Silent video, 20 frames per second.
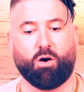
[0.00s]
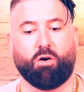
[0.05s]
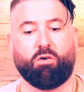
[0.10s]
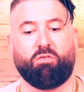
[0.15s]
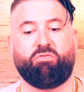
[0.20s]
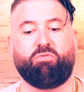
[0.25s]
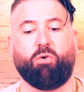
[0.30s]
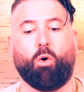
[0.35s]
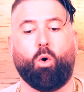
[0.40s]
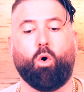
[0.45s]

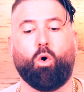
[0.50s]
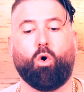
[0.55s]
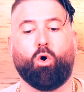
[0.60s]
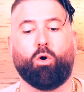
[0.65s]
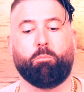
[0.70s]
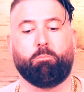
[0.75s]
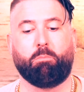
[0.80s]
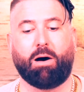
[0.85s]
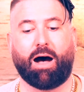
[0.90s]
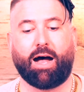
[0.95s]

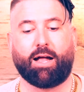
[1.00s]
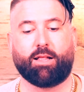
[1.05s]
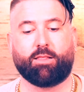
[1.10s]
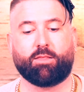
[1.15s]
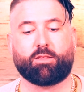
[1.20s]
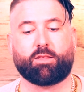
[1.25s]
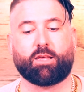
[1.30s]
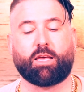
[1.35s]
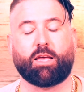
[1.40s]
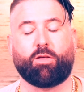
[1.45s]
4
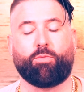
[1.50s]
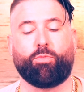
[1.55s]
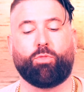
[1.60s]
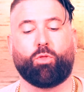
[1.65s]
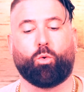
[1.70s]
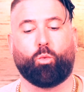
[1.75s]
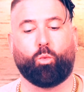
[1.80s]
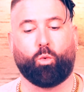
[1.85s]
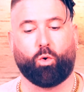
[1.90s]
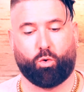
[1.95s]
months in
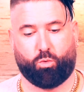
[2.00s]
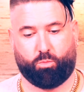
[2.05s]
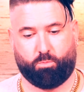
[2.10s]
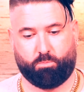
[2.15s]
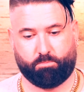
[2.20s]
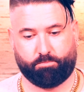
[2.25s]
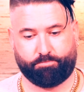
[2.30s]
the womb.